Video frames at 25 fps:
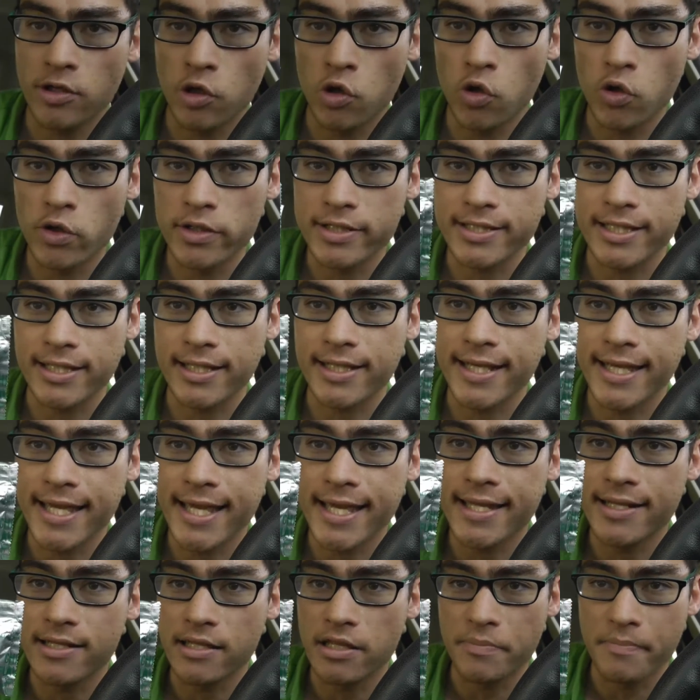holds the
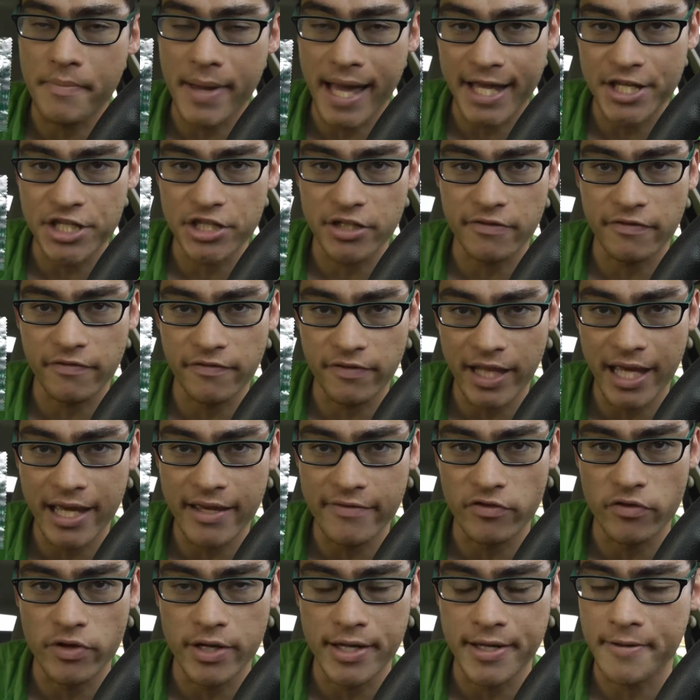key to the magic
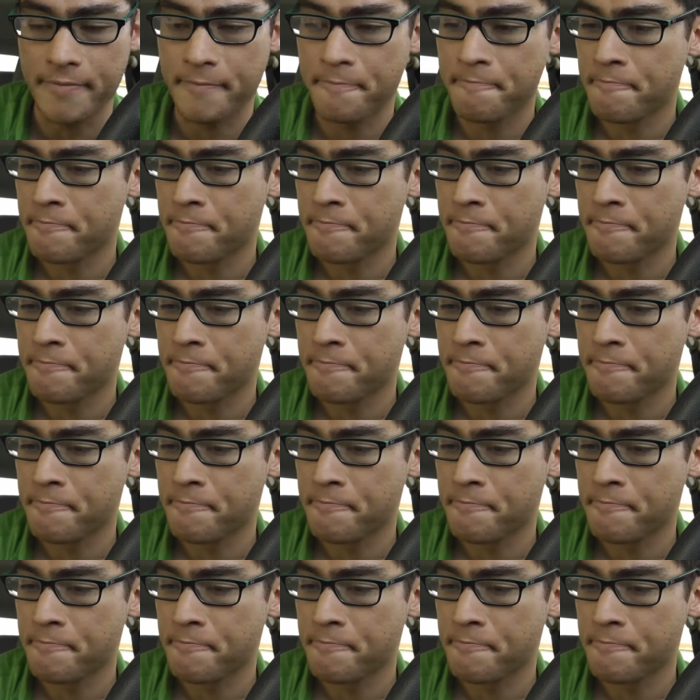flavoring.